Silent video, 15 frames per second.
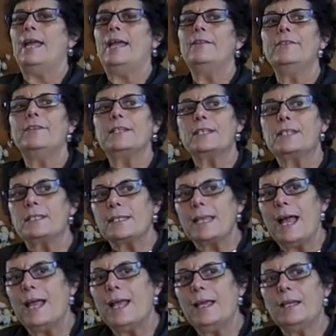And the
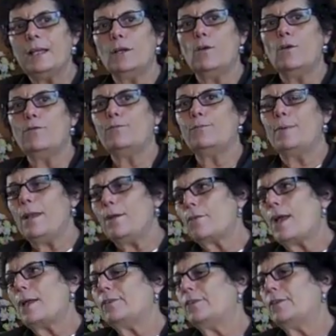style of
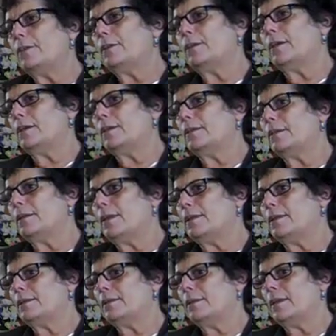playwriting
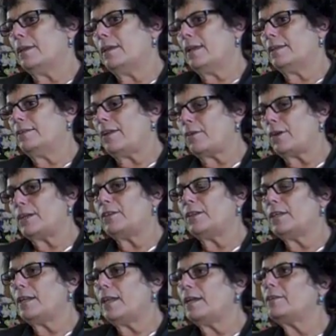and the
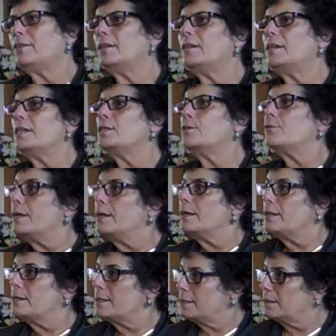directing and acting is
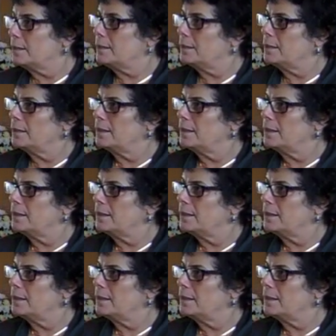realistic.